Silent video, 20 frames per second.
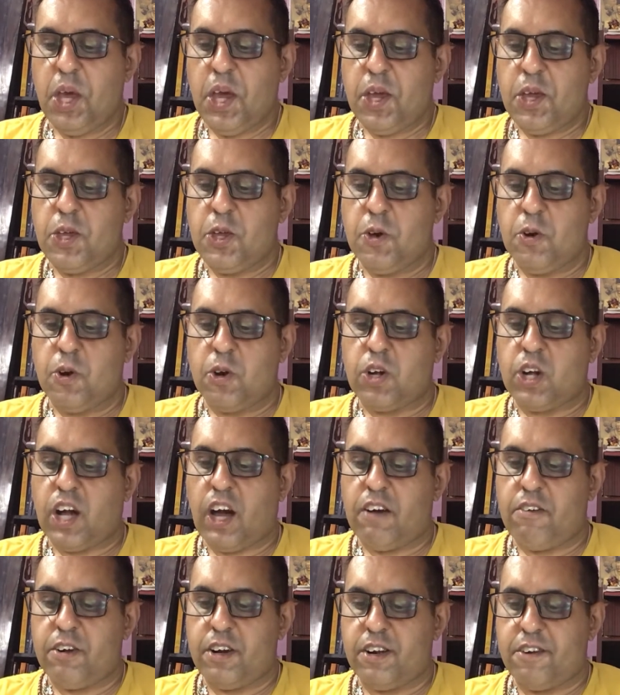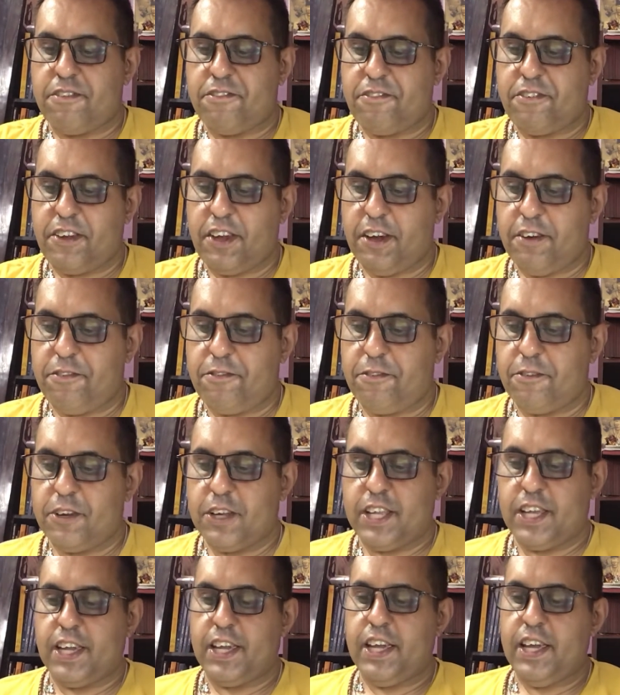You cover
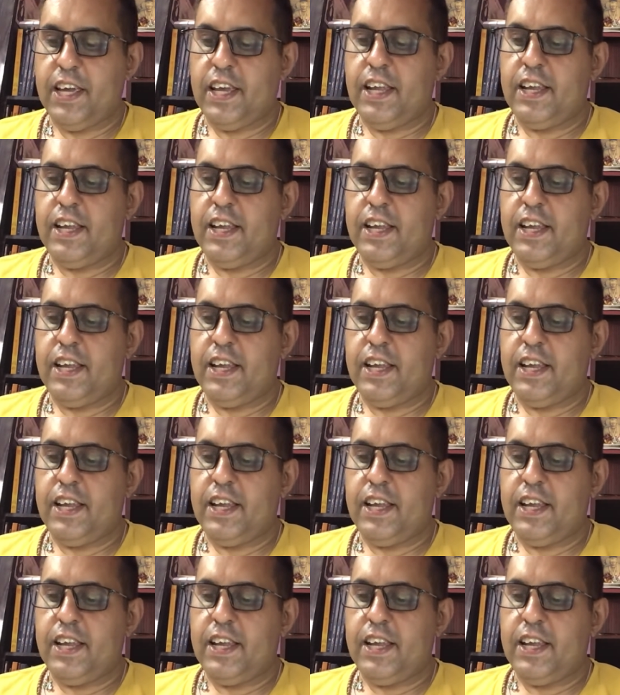fearfully,